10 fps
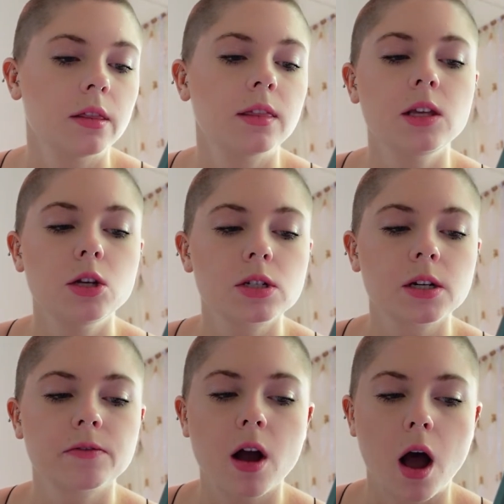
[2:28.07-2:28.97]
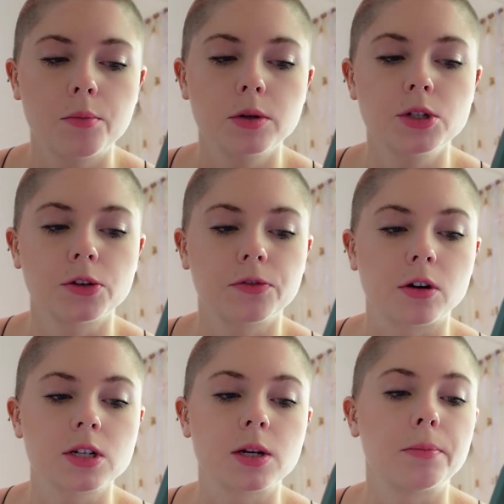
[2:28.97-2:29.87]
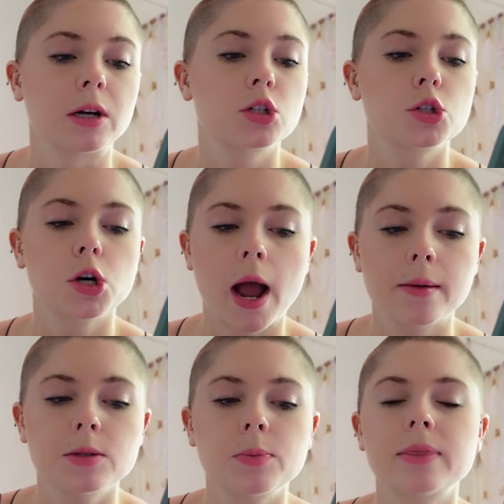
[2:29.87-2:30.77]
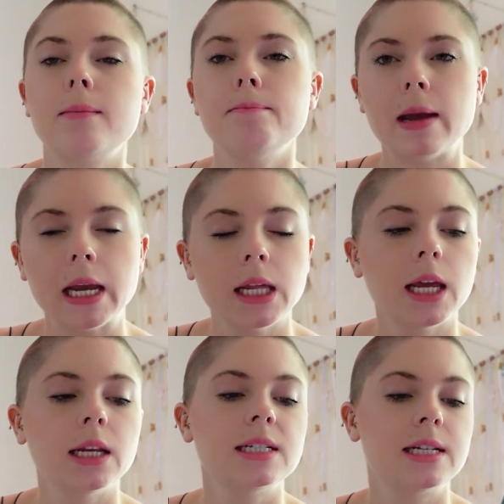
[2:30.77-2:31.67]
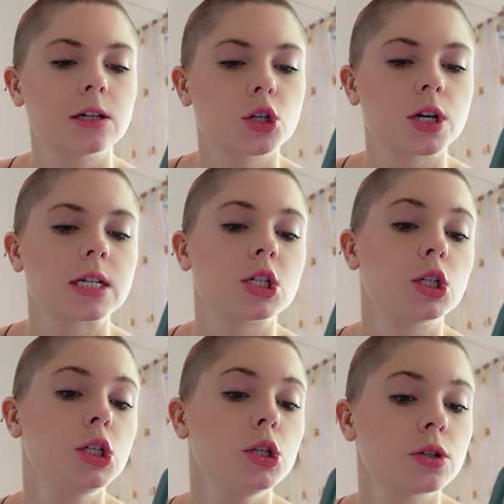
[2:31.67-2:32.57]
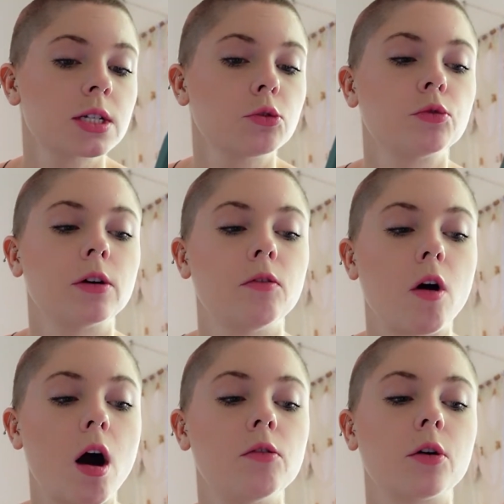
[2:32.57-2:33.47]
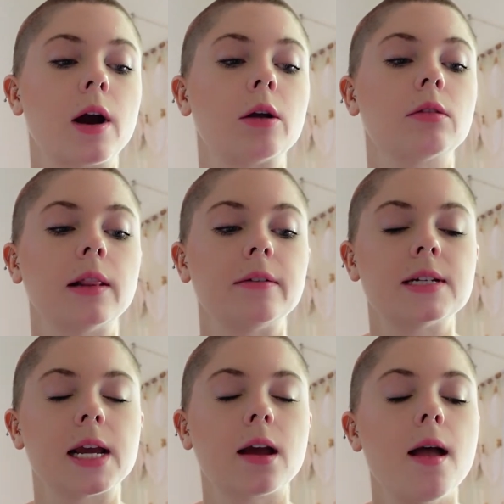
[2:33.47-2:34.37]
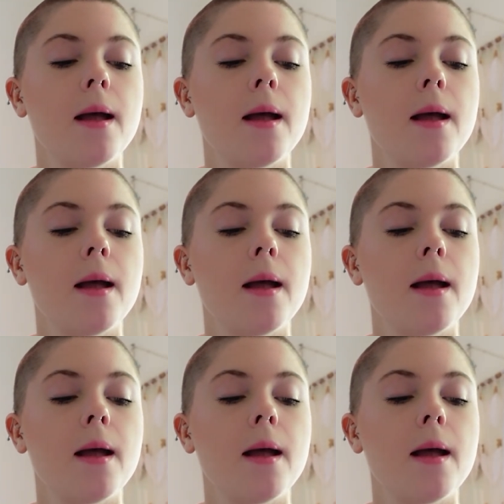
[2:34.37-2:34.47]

The use of Kambo differs amongst tribes, but the main indigenous use revolve around lifting